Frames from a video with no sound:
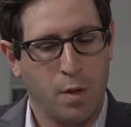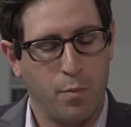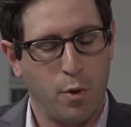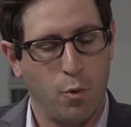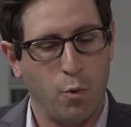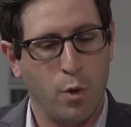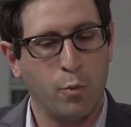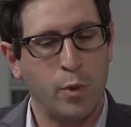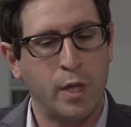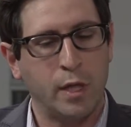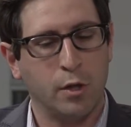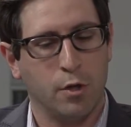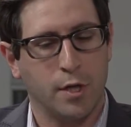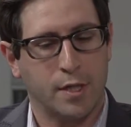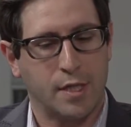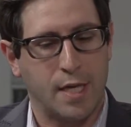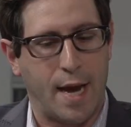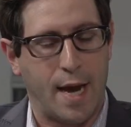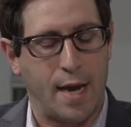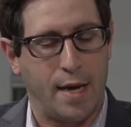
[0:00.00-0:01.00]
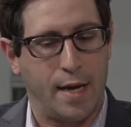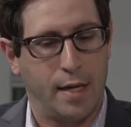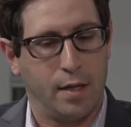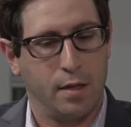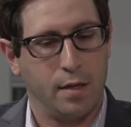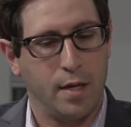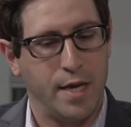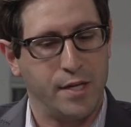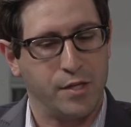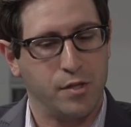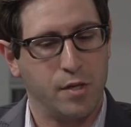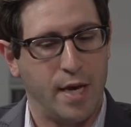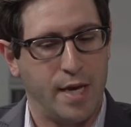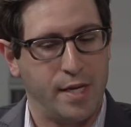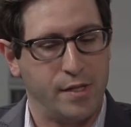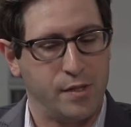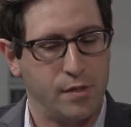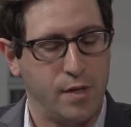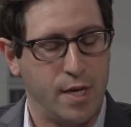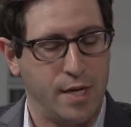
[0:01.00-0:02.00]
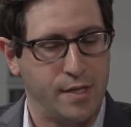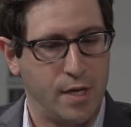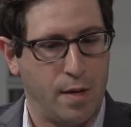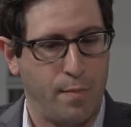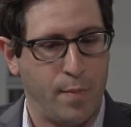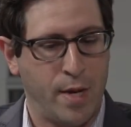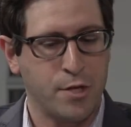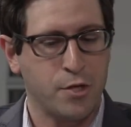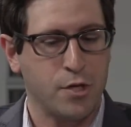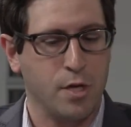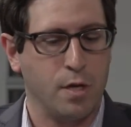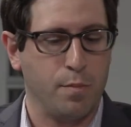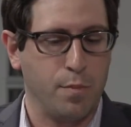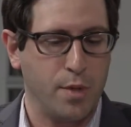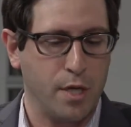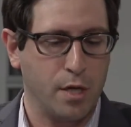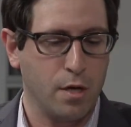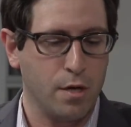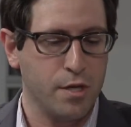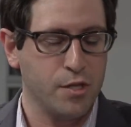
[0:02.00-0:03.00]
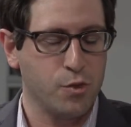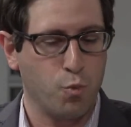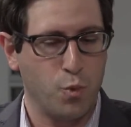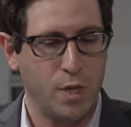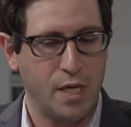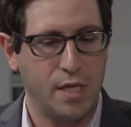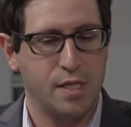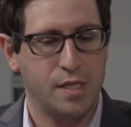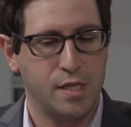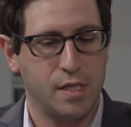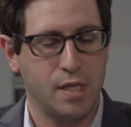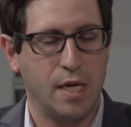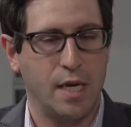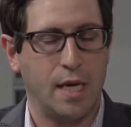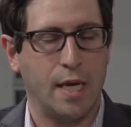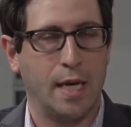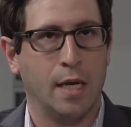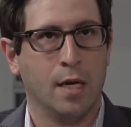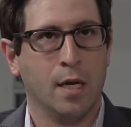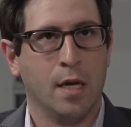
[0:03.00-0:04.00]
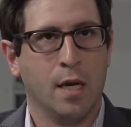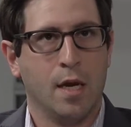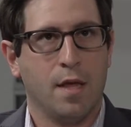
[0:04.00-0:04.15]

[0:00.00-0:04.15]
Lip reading: But when we looked at it, as I mentioned, because we see